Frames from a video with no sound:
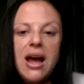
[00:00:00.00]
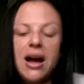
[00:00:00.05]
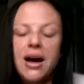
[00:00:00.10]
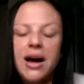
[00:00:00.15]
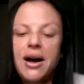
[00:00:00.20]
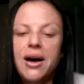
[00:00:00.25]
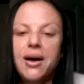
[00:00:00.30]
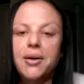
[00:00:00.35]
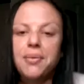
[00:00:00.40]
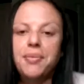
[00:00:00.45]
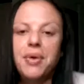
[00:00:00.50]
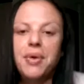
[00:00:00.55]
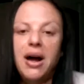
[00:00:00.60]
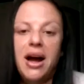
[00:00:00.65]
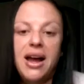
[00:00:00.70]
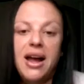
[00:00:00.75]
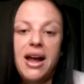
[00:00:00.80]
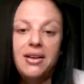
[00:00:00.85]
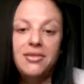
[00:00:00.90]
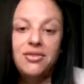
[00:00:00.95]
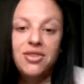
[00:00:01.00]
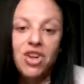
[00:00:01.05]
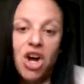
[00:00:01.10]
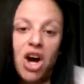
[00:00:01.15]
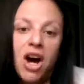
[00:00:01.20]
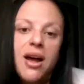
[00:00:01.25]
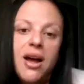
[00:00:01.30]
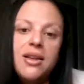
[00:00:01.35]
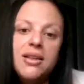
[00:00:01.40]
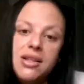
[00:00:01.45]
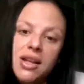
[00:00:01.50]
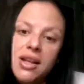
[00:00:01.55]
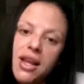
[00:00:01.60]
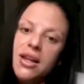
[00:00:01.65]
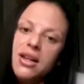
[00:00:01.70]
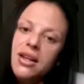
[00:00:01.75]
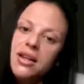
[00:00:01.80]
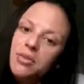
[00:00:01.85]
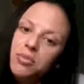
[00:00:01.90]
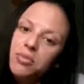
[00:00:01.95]
I have not
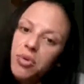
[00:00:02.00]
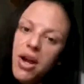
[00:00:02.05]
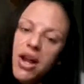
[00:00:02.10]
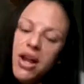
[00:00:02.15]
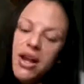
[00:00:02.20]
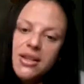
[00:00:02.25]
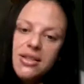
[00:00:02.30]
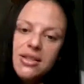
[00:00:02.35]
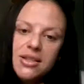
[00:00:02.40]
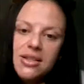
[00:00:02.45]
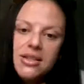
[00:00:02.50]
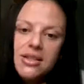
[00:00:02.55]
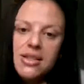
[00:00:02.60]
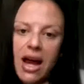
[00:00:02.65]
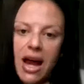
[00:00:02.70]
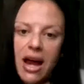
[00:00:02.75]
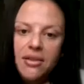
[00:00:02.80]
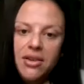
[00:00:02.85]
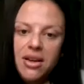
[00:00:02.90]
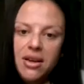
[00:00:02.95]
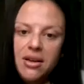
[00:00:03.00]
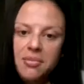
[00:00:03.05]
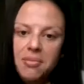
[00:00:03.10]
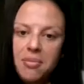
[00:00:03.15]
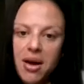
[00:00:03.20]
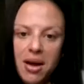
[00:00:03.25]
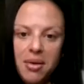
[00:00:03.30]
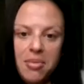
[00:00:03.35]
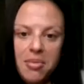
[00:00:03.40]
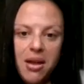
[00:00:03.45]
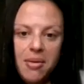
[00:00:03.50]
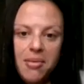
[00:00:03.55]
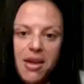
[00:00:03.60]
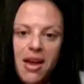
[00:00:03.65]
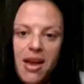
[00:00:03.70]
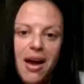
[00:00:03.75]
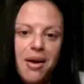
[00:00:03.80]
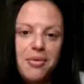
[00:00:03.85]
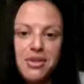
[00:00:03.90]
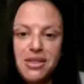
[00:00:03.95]
taken a break since having my baby.
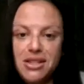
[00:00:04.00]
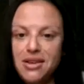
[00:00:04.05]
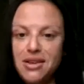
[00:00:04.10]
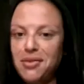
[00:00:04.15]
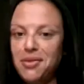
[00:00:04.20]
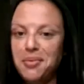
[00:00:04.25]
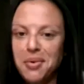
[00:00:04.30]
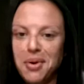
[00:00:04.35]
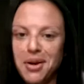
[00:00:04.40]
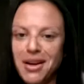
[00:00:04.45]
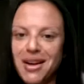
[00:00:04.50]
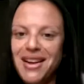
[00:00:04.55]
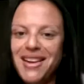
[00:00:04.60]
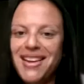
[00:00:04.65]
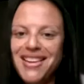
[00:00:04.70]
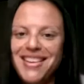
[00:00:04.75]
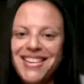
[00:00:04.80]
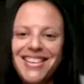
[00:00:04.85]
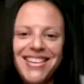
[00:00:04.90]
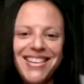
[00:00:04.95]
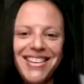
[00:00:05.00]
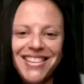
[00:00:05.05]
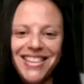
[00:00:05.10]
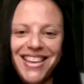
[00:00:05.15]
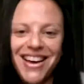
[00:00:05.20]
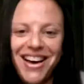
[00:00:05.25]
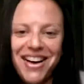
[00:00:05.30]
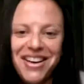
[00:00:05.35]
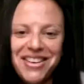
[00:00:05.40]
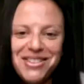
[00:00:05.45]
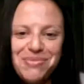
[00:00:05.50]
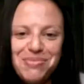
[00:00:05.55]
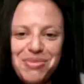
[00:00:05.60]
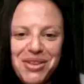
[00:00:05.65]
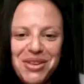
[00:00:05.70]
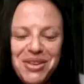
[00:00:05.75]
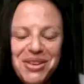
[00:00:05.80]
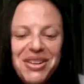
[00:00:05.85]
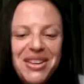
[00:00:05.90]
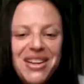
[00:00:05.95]
I was even working in the
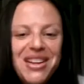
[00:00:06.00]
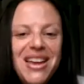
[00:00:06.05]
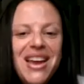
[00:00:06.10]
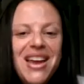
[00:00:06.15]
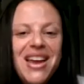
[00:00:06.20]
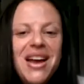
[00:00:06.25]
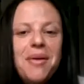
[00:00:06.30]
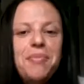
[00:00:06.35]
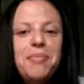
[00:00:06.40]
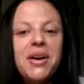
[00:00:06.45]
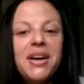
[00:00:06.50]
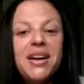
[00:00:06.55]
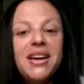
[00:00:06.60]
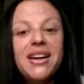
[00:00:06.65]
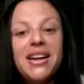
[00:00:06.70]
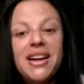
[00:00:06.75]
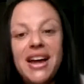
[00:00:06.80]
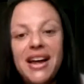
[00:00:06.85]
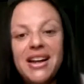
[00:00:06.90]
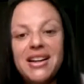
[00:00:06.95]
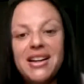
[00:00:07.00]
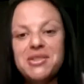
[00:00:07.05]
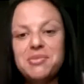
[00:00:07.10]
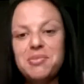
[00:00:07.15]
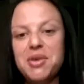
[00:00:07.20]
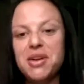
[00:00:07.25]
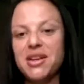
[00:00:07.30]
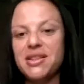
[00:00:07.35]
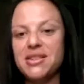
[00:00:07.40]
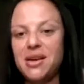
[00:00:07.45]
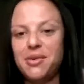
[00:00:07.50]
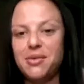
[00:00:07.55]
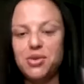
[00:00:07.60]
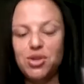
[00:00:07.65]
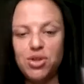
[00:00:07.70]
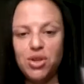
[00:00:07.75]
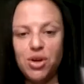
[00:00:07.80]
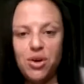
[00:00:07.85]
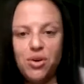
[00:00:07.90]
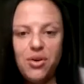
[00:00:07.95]
hospital. But again, it's because I
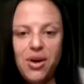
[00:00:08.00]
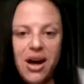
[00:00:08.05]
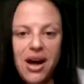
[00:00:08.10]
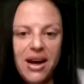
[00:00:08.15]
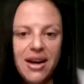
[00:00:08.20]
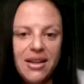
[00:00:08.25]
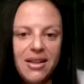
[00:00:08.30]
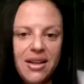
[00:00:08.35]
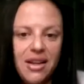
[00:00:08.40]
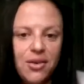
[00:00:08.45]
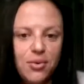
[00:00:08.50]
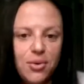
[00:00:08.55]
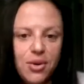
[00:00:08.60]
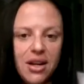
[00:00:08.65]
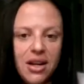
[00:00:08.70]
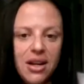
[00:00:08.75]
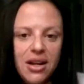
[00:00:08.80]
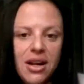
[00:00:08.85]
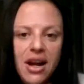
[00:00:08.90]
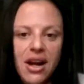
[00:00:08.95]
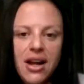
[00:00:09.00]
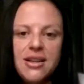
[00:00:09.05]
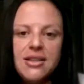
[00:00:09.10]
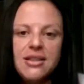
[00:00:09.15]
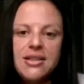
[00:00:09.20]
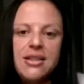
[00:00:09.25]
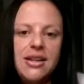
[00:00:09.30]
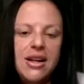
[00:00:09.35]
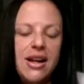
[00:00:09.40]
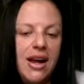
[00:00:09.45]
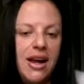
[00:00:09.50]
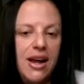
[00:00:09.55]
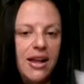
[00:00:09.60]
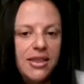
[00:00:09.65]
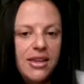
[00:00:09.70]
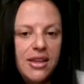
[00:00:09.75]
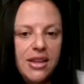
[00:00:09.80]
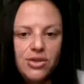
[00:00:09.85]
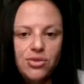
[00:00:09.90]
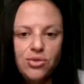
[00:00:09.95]
was so highly organized and
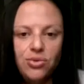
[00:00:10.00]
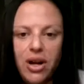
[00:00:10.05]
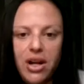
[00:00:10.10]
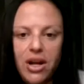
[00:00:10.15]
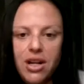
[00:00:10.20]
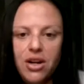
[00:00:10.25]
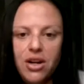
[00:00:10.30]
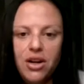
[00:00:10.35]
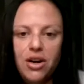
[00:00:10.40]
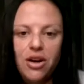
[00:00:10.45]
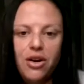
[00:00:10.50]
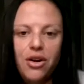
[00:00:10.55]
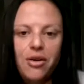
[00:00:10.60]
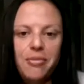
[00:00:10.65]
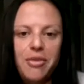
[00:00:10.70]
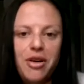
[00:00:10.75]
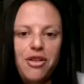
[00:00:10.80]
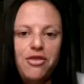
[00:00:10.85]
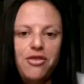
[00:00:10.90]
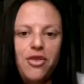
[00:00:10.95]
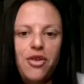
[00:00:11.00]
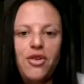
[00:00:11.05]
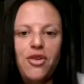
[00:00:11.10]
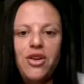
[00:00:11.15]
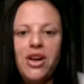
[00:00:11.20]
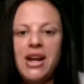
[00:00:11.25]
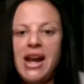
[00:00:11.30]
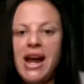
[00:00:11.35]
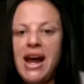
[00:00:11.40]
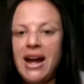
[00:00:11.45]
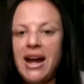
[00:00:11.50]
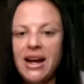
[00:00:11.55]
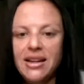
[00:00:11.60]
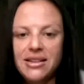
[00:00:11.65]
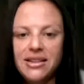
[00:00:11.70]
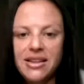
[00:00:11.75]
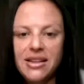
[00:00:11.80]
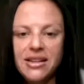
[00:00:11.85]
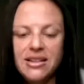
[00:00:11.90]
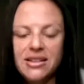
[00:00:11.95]
had things ready to go on my phone and
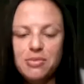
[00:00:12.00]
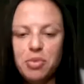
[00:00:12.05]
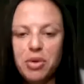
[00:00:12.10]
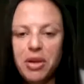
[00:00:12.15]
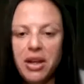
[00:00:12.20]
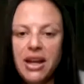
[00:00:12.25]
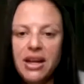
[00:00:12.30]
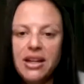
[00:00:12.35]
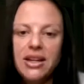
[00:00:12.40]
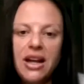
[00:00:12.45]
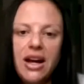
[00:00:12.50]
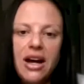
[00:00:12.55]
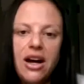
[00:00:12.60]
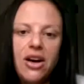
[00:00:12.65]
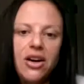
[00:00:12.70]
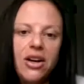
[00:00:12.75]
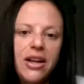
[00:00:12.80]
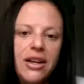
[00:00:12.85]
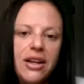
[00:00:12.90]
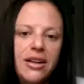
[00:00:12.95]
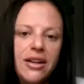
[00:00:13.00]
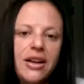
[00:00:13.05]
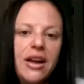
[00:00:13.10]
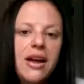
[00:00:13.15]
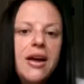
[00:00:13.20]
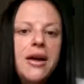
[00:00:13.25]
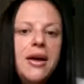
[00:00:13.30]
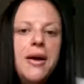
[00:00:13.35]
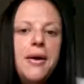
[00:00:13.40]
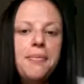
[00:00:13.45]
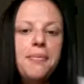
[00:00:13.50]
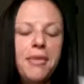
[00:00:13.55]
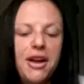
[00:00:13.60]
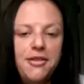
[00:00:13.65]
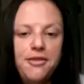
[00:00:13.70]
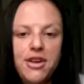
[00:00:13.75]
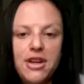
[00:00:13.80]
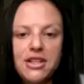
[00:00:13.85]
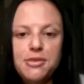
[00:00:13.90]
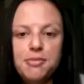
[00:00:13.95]
had things planned out in my
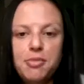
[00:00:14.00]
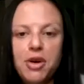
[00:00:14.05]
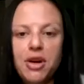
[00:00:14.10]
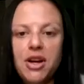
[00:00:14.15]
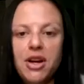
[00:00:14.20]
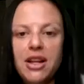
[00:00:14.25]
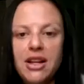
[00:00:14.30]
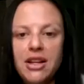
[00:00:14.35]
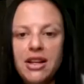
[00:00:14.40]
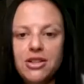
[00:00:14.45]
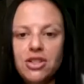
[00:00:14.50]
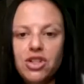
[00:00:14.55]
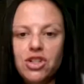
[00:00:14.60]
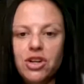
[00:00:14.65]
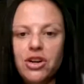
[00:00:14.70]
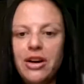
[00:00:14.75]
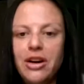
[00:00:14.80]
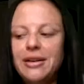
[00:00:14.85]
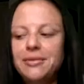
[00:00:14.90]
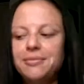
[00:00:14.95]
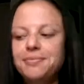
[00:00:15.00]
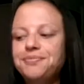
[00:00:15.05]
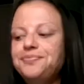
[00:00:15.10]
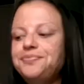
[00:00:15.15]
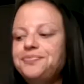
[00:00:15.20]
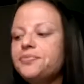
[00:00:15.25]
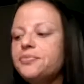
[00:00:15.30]
Facebook and Instagram